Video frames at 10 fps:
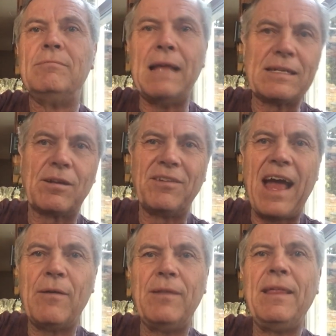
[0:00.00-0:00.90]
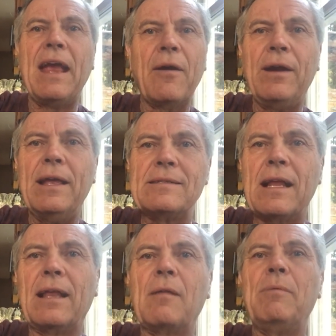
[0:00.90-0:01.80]
nestle down in the area. It's
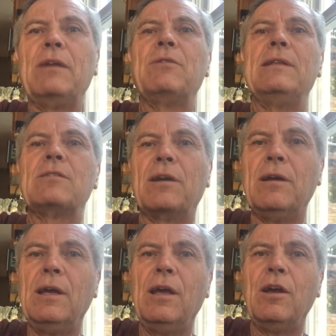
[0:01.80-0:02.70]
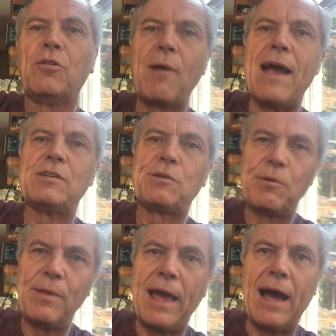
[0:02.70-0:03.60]
not like a big tree that's going to crash
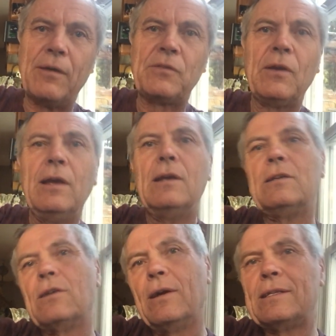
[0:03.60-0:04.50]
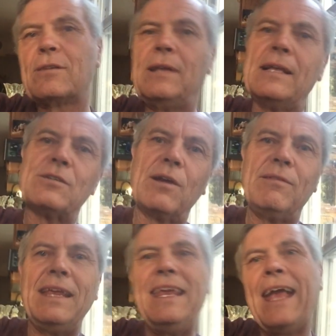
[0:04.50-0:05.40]
through the house. So it's it's sort
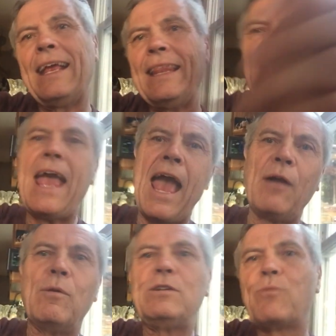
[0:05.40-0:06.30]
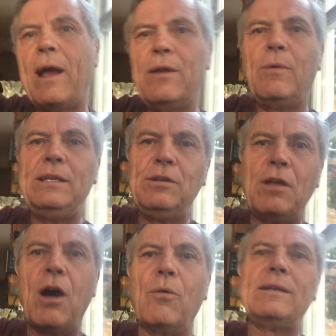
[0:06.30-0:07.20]
of the yin and the yang. Which way do we
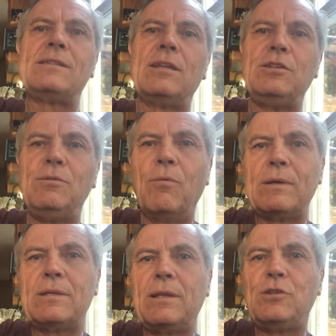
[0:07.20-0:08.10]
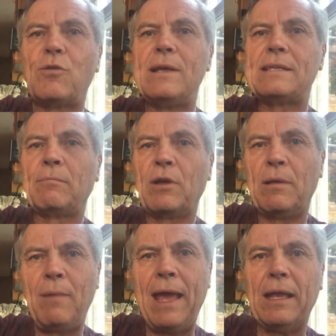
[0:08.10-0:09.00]
go? What's the what's the choice I'm going
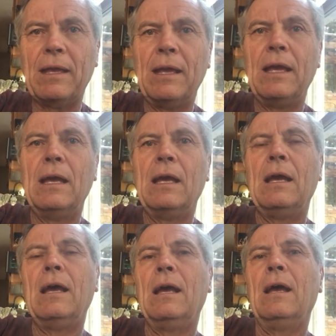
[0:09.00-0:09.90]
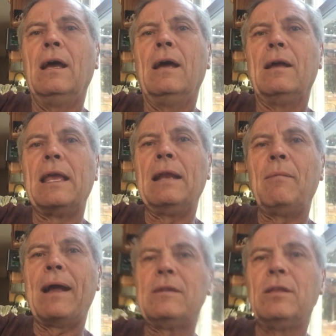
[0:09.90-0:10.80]
to make?
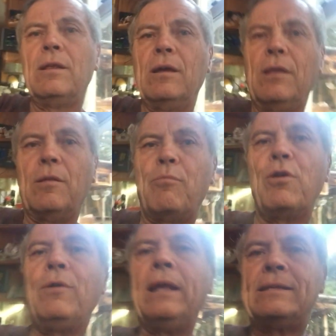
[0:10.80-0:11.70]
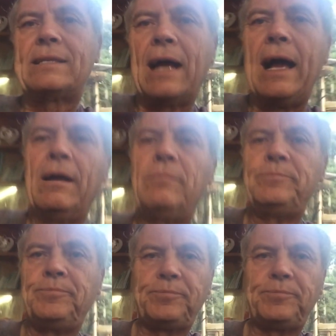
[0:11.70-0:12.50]
Getting back to the the pruning style.